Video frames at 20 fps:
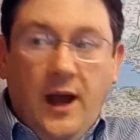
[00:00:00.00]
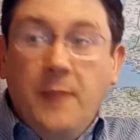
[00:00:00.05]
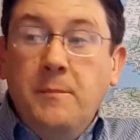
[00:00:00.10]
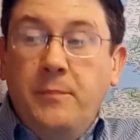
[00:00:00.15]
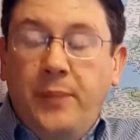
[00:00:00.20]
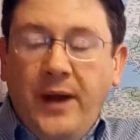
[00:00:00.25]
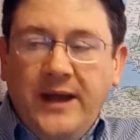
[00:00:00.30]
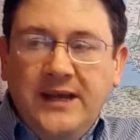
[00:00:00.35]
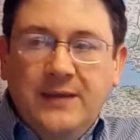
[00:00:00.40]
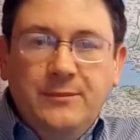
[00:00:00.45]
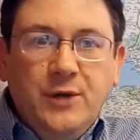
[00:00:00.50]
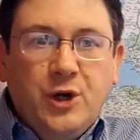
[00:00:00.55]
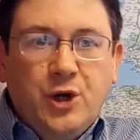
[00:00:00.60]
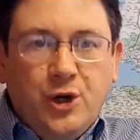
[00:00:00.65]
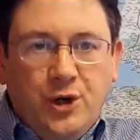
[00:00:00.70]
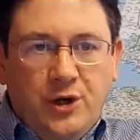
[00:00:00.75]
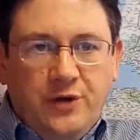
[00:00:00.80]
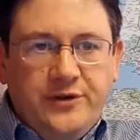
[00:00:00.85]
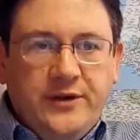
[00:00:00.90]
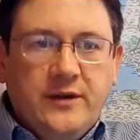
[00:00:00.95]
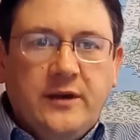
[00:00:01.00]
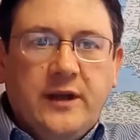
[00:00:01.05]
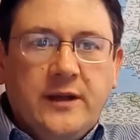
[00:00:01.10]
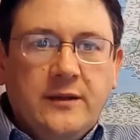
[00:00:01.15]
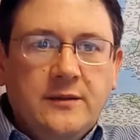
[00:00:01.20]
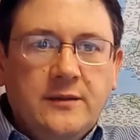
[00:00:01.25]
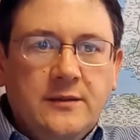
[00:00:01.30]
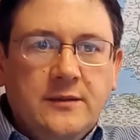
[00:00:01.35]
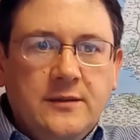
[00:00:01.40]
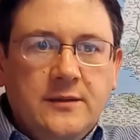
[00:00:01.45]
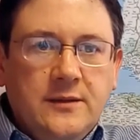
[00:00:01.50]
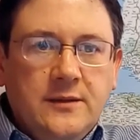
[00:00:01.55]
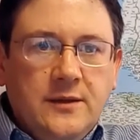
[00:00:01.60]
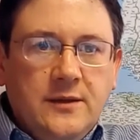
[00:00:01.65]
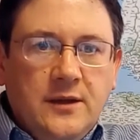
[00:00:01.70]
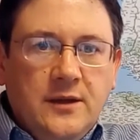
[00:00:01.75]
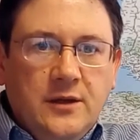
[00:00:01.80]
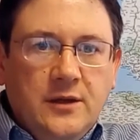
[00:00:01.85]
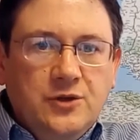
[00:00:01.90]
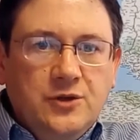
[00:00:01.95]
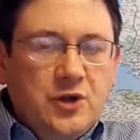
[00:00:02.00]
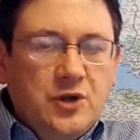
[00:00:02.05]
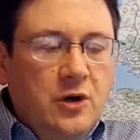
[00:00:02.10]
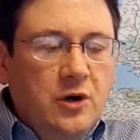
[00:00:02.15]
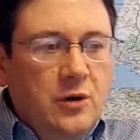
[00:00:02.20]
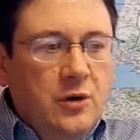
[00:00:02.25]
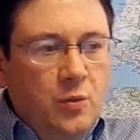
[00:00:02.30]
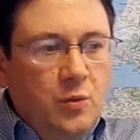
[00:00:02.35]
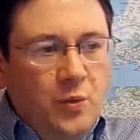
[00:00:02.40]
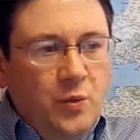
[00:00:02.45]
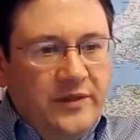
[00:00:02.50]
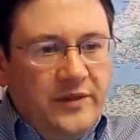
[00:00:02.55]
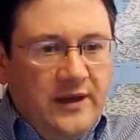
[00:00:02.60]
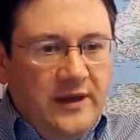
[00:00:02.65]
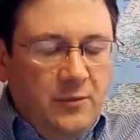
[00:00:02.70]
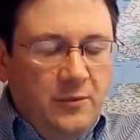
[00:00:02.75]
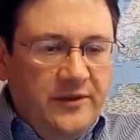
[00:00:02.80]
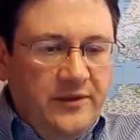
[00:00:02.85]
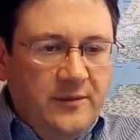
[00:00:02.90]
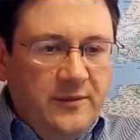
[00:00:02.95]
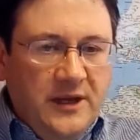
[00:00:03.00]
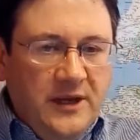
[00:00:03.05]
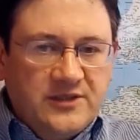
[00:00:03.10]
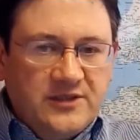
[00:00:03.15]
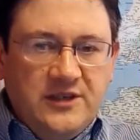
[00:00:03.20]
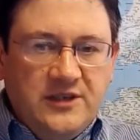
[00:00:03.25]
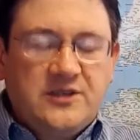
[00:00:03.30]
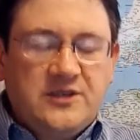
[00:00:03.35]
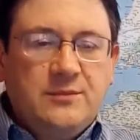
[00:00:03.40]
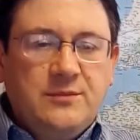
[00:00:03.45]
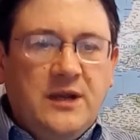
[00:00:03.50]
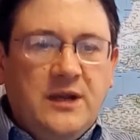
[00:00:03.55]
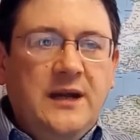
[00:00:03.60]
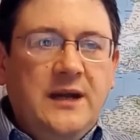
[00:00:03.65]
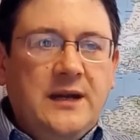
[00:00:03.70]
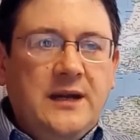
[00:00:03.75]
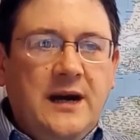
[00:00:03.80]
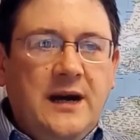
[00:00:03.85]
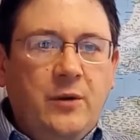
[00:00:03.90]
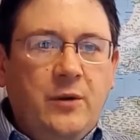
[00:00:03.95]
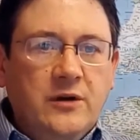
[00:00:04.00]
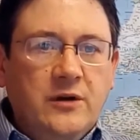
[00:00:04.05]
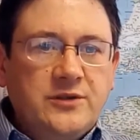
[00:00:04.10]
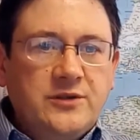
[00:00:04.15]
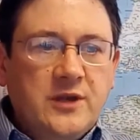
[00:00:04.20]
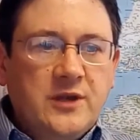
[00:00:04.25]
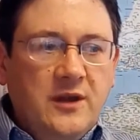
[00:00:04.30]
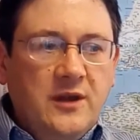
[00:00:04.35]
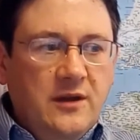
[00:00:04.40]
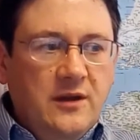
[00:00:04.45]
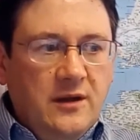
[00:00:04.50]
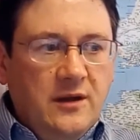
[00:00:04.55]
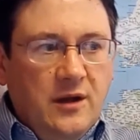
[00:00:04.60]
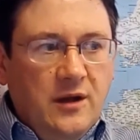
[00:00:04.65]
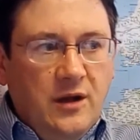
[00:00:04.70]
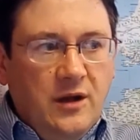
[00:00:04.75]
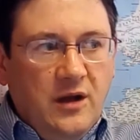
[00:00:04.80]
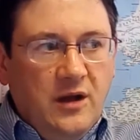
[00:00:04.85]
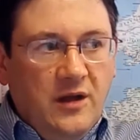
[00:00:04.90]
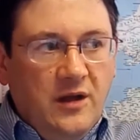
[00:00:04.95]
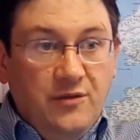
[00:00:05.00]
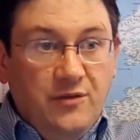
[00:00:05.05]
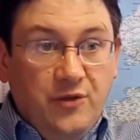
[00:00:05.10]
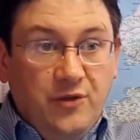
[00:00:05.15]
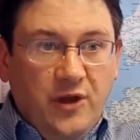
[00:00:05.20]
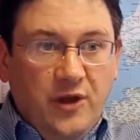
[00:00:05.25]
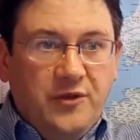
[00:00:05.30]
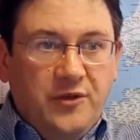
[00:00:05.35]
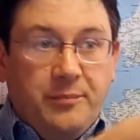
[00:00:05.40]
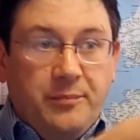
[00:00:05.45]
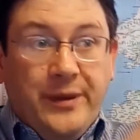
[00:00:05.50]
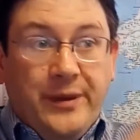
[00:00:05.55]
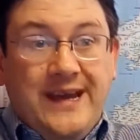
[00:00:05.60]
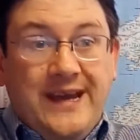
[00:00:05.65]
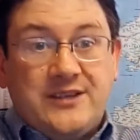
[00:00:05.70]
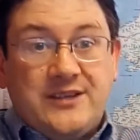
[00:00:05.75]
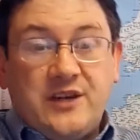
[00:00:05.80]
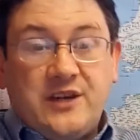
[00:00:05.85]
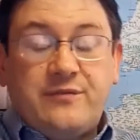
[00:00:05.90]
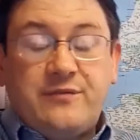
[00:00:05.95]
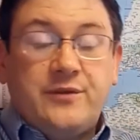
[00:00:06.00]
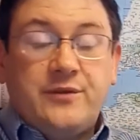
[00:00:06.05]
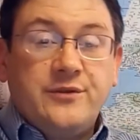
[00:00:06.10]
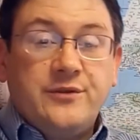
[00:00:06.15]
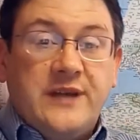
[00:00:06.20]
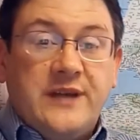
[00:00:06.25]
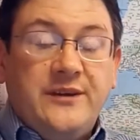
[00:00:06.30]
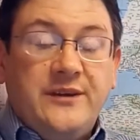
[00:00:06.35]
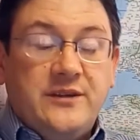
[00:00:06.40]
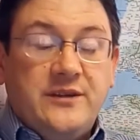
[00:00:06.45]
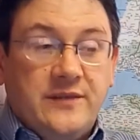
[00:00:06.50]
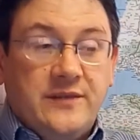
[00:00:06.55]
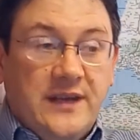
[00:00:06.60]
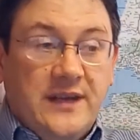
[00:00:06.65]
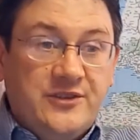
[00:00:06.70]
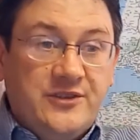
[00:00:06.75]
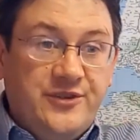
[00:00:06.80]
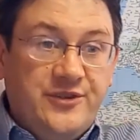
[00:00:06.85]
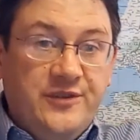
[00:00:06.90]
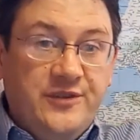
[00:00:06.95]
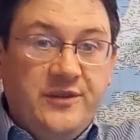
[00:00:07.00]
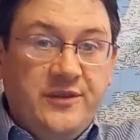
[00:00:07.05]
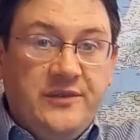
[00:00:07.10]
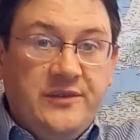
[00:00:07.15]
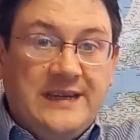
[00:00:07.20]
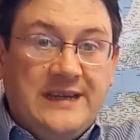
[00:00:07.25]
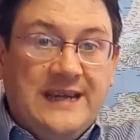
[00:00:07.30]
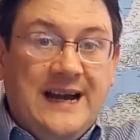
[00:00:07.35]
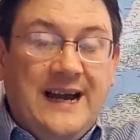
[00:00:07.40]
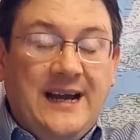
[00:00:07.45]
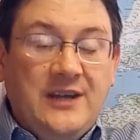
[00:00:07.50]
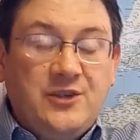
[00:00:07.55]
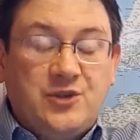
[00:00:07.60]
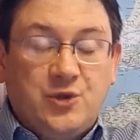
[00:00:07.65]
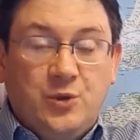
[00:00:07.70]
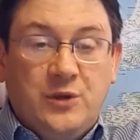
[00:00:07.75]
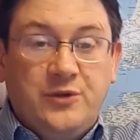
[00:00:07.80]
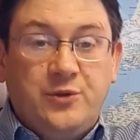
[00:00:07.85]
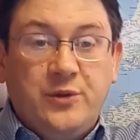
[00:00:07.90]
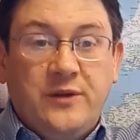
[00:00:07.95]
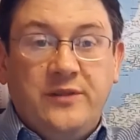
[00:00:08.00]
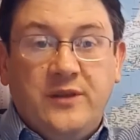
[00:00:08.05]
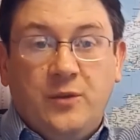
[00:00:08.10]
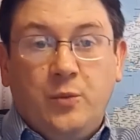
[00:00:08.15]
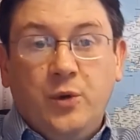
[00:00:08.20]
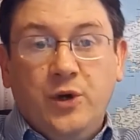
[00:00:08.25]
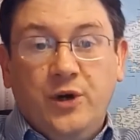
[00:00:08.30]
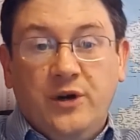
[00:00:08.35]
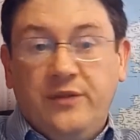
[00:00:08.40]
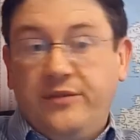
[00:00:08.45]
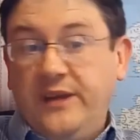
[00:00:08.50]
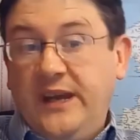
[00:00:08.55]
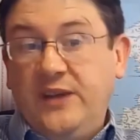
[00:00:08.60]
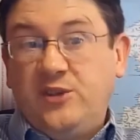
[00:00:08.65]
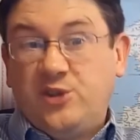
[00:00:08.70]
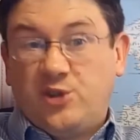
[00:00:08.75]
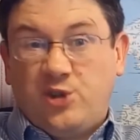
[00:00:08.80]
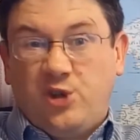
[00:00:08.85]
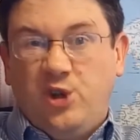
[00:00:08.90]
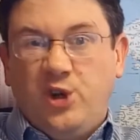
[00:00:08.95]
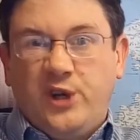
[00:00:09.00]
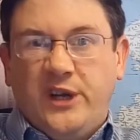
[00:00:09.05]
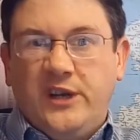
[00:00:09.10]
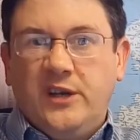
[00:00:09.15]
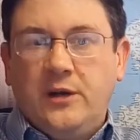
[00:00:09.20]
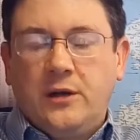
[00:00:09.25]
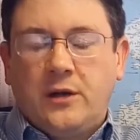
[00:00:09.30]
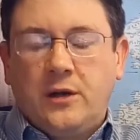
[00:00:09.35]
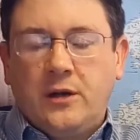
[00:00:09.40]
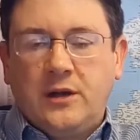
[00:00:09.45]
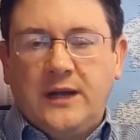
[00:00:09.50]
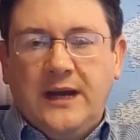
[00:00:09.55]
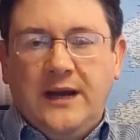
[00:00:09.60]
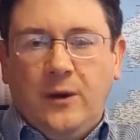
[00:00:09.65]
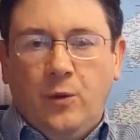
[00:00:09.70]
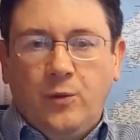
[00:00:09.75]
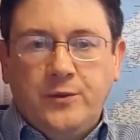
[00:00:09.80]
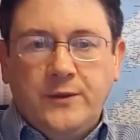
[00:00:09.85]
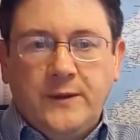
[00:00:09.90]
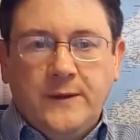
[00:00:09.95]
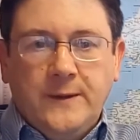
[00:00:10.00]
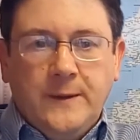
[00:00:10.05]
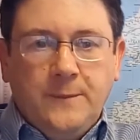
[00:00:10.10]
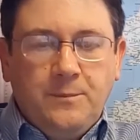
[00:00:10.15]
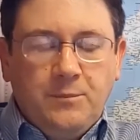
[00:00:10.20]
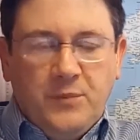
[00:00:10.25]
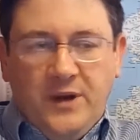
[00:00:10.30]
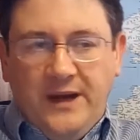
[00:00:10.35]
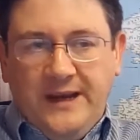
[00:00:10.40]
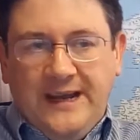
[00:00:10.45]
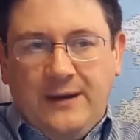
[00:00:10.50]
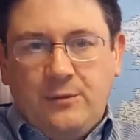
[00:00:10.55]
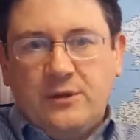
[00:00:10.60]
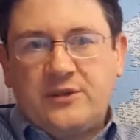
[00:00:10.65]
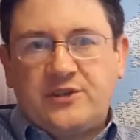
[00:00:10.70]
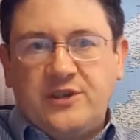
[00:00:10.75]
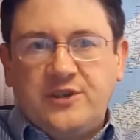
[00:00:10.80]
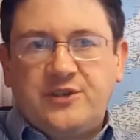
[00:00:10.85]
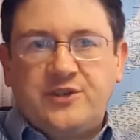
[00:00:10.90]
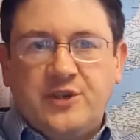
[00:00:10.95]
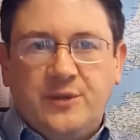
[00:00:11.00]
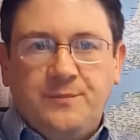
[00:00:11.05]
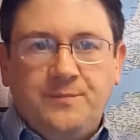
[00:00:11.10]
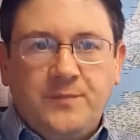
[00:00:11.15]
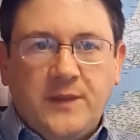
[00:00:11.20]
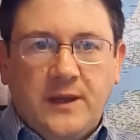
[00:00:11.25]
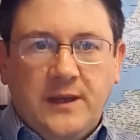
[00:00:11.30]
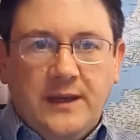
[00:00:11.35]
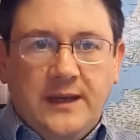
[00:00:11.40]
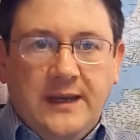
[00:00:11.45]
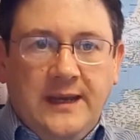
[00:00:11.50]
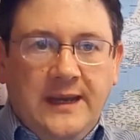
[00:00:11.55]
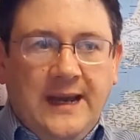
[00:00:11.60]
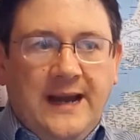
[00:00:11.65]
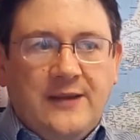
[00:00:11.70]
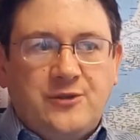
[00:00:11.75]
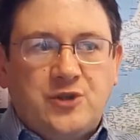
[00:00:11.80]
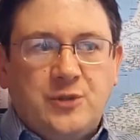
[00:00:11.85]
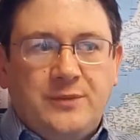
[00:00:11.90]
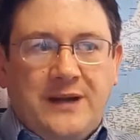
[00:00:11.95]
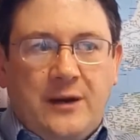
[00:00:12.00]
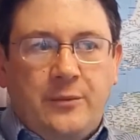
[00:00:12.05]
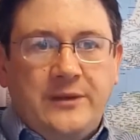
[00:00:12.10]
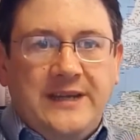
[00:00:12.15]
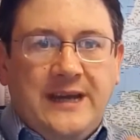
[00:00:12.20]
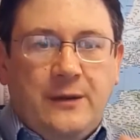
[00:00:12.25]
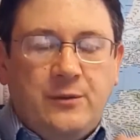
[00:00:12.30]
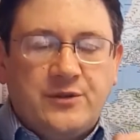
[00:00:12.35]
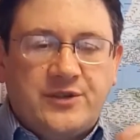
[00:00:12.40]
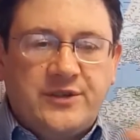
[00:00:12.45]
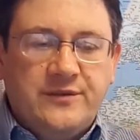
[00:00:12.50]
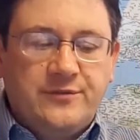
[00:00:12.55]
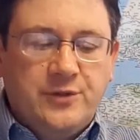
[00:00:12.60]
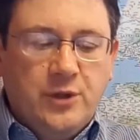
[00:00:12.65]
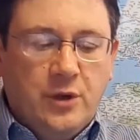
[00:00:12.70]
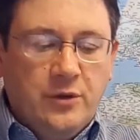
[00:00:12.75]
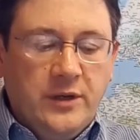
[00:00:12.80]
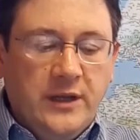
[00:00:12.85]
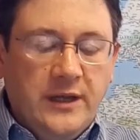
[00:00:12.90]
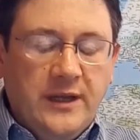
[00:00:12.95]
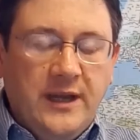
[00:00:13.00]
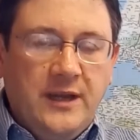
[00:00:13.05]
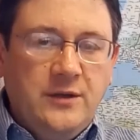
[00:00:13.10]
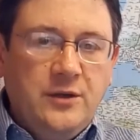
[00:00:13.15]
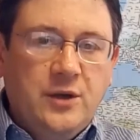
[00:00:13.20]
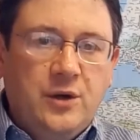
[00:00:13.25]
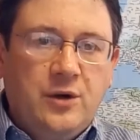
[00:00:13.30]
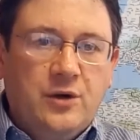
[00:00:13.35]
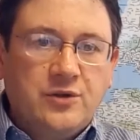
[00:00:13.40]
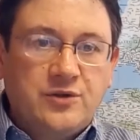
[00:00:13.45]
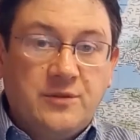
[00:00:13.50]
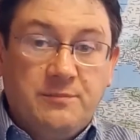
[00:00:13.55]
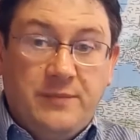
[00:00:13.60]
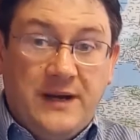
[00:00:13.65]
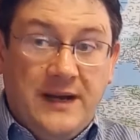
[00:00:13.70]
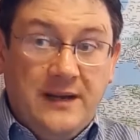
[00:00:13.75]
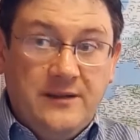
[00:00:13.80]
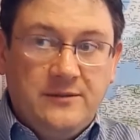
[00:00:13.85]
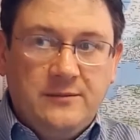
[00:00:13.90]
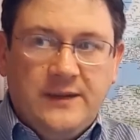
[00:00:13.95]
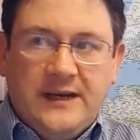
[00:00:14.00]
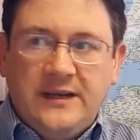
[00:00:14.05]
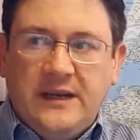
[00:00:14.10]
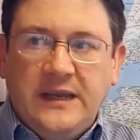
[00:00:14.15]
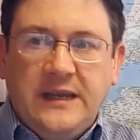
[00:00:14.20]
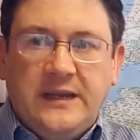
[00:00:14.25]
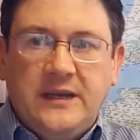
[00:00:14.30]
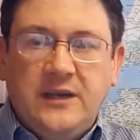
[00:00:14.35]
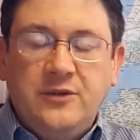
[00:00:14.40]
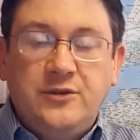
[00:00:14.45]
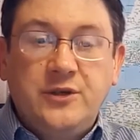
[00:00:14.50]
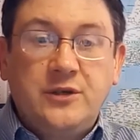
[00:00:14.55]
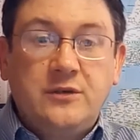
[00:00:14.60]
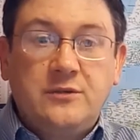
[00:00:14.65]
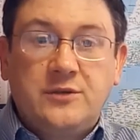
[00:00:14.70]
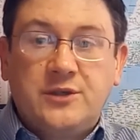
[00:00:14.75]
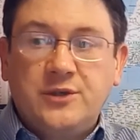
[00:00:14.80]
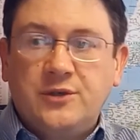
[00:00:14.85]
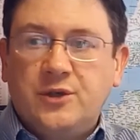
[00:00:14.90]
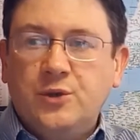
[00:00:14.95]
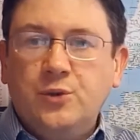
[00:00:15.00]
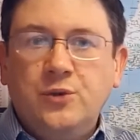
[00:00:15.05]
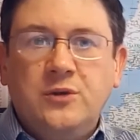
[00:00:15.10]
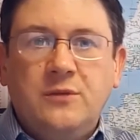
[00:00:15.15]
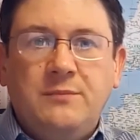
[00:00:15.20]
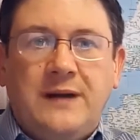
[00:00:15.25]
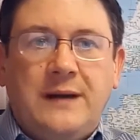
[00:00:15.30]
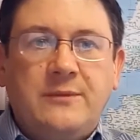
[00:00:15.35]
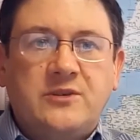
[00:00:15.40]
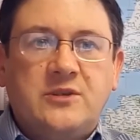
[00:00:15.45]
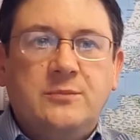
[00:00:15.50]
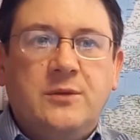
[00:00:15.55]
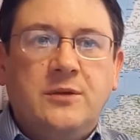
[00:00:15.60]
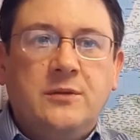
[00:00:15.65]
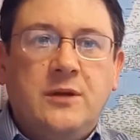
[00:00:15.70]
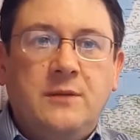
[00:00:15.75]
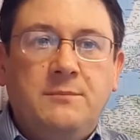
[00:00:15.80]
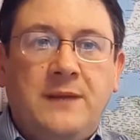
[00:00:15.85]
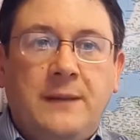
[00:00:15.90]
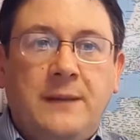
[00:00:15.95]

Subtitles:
and pay them accordingly. So with a system like ours, the basic front end of it is that the guys who are doing the work, they just clock in and clock out. But in our system, it adds up how many hours they've done. It knows by linking into Google Maps and